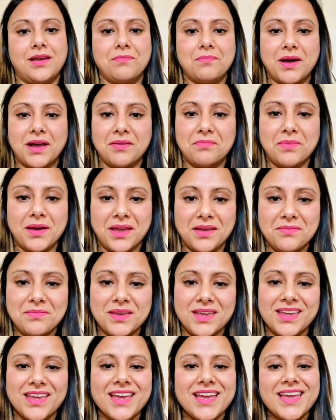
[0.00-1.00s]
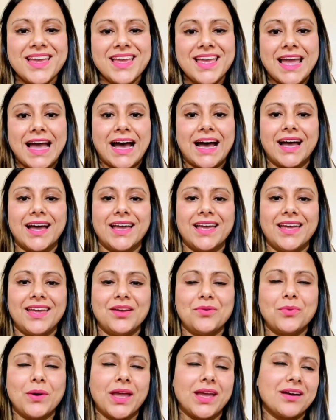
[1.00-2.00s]
my baby,
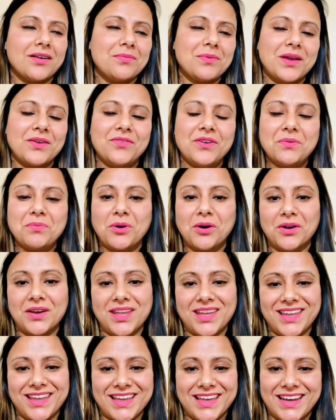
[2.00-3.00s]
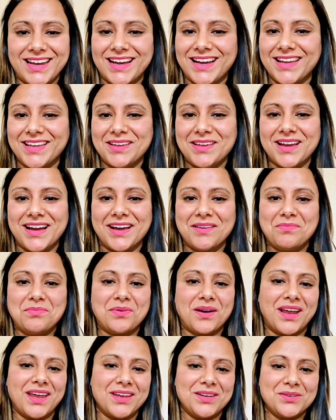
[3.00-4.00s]
I wake up every morning and I
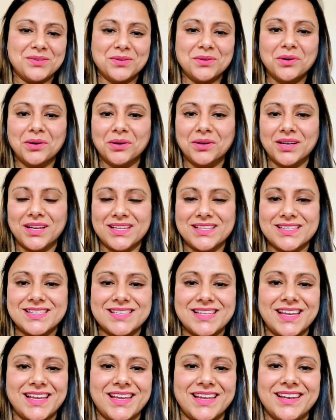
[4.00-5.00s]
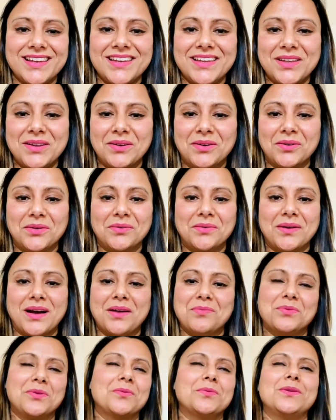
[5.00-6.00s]
prayed to God and said,
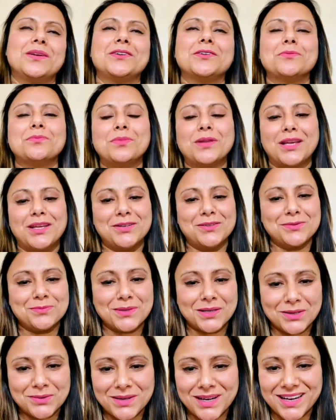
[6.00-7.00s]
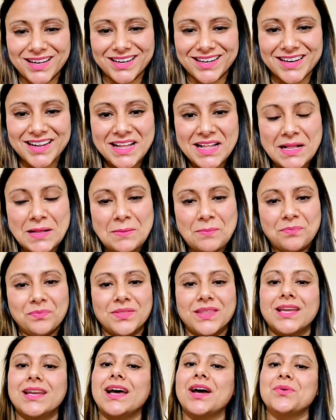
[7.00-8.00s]
I probably complained to Bhagwan
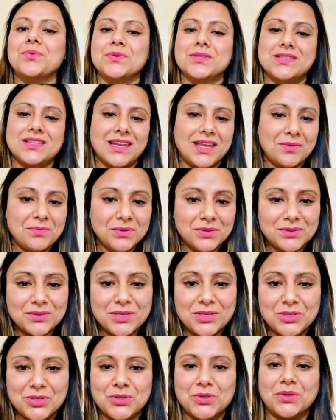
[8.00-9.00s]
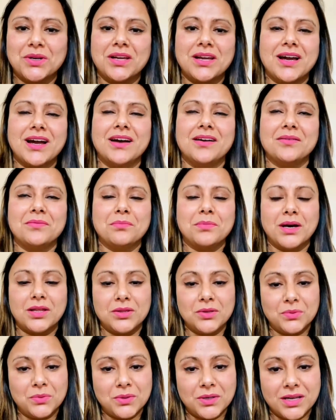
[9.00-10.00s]
that I wasn't able to enjoy
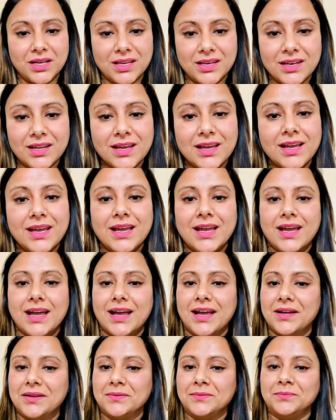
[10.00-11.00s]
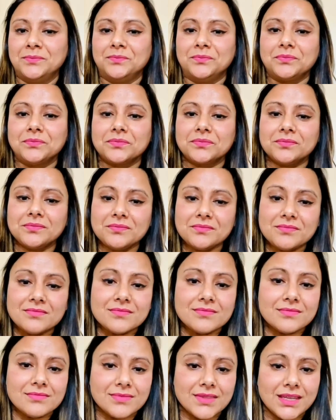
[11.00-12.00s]
motherhood. I
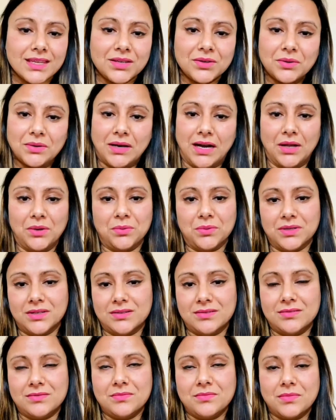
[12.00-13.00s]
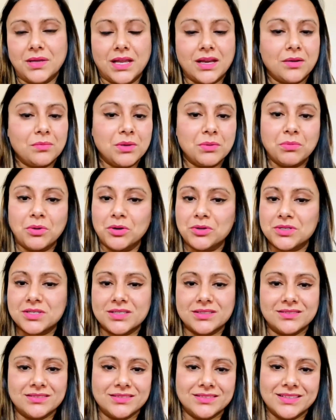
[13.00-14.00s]
would become
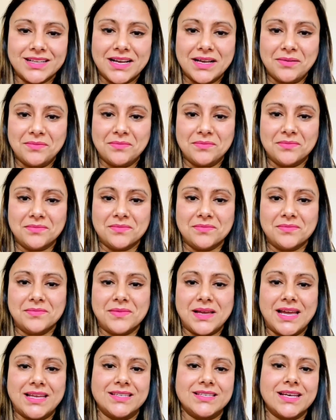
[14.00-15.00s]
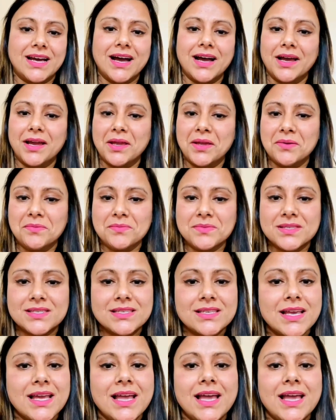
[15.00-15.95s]
emotional at times.